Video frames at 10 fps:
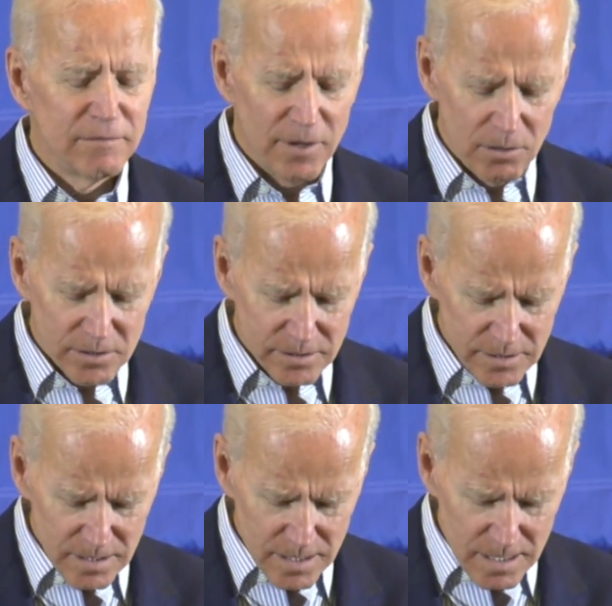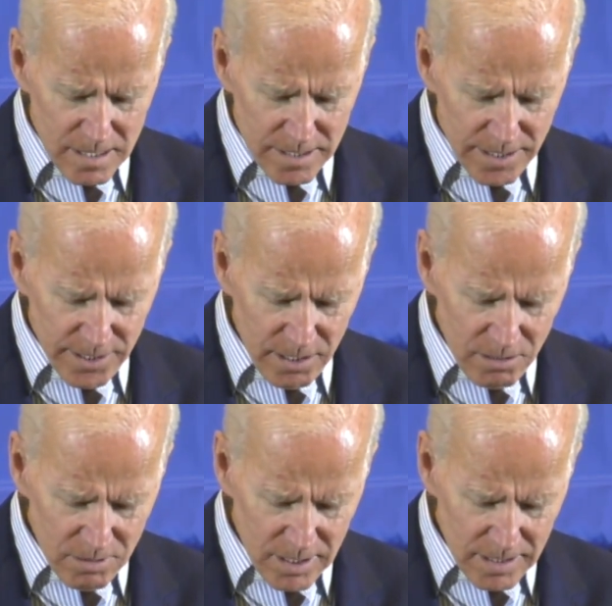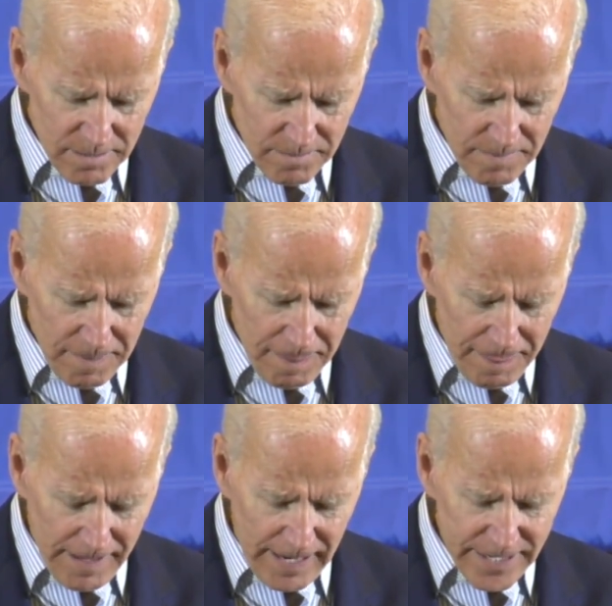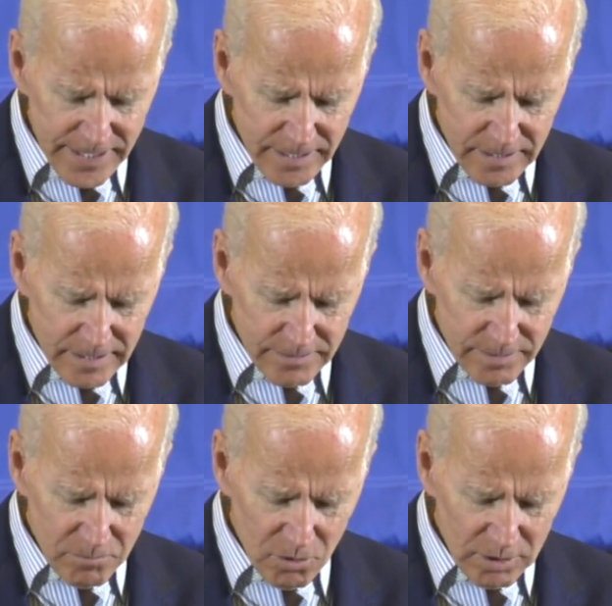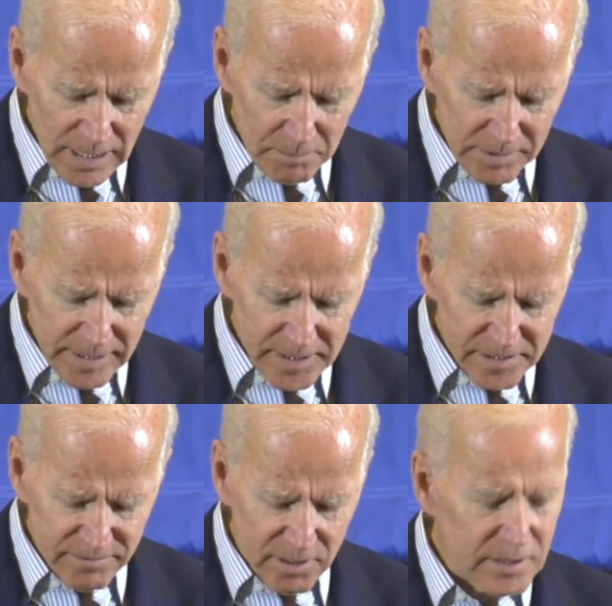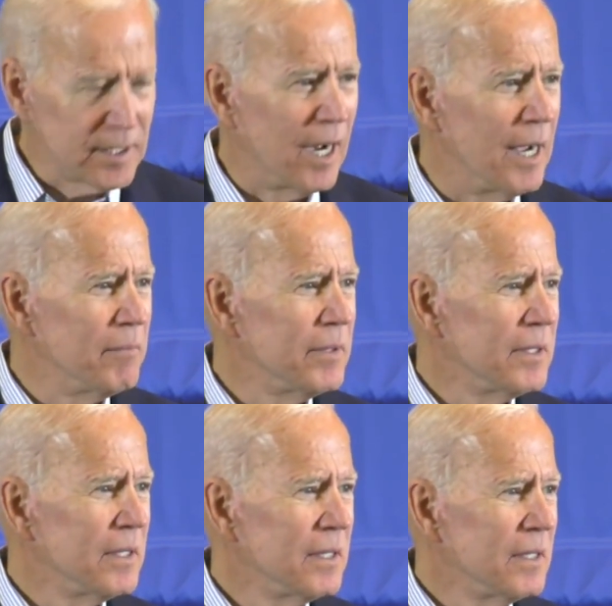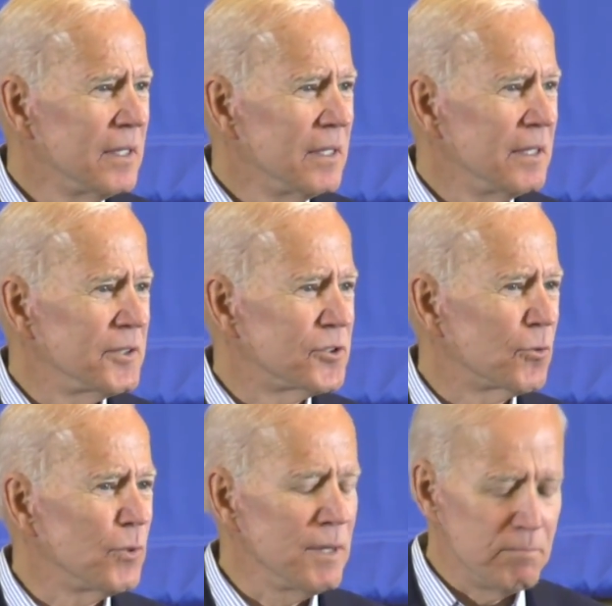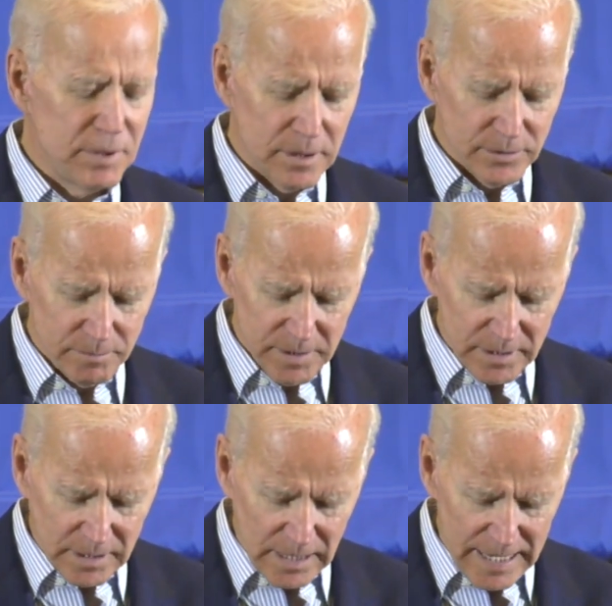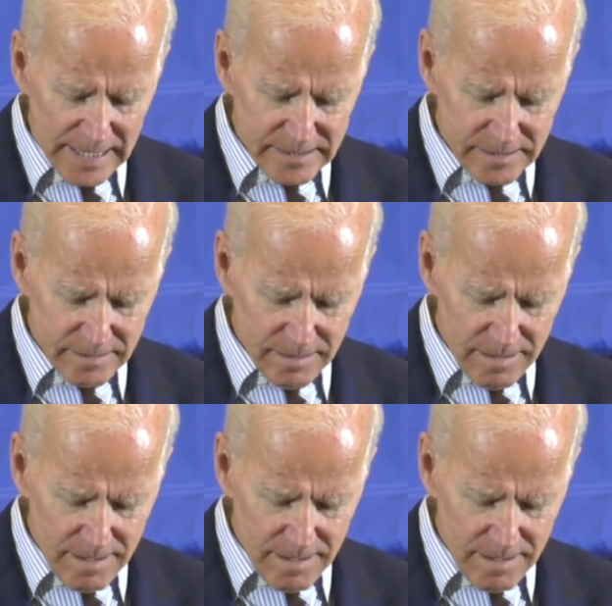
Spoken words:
Folks, you know, I think the moral obligation of our time is to rebuild the middle class.